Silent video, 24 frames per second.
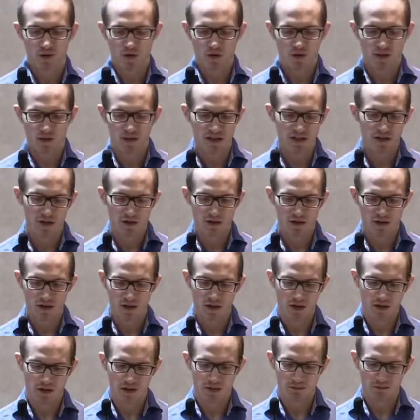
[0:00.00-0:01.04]
authentic, uh,
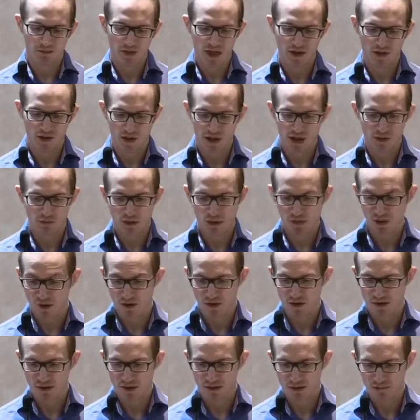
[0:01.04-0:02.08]
uh educate people
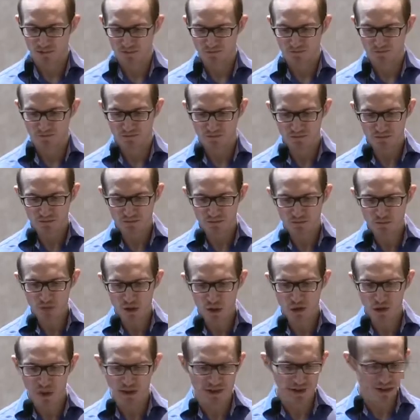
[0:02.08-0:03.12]
on this
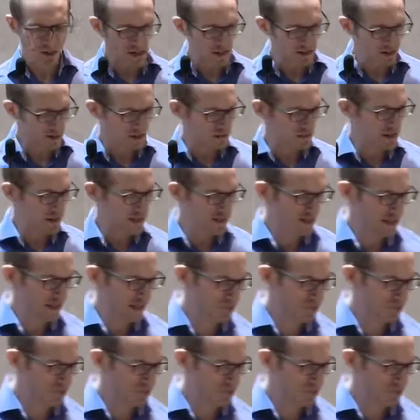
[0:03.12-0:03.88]
all right so get let's